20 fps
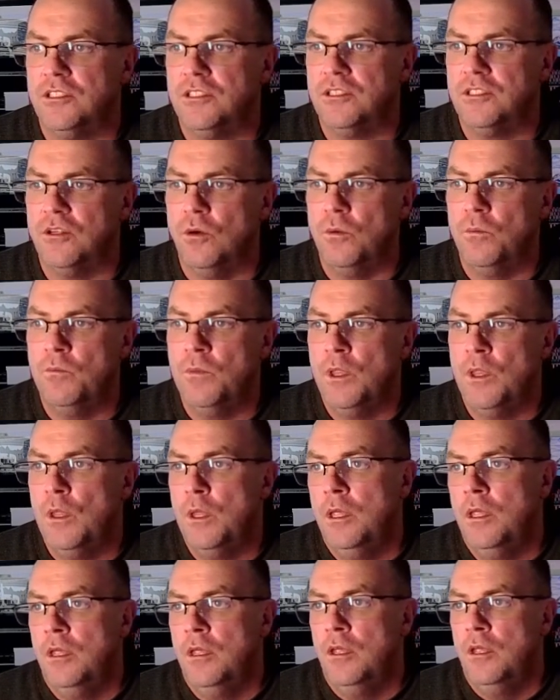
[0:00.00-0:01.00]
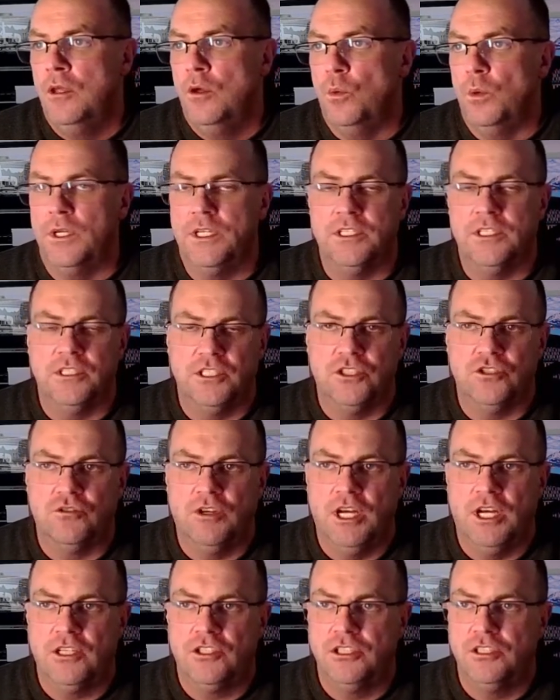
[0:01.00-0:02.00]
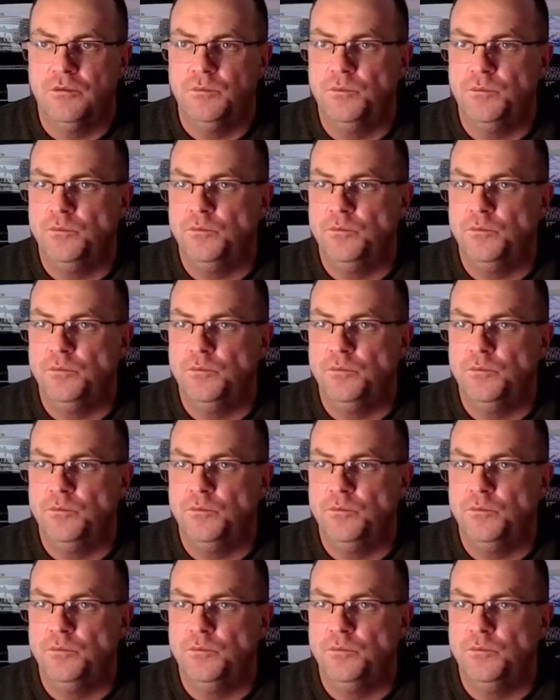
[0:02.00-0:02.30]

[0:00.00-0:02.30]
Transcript: So what is a distraction?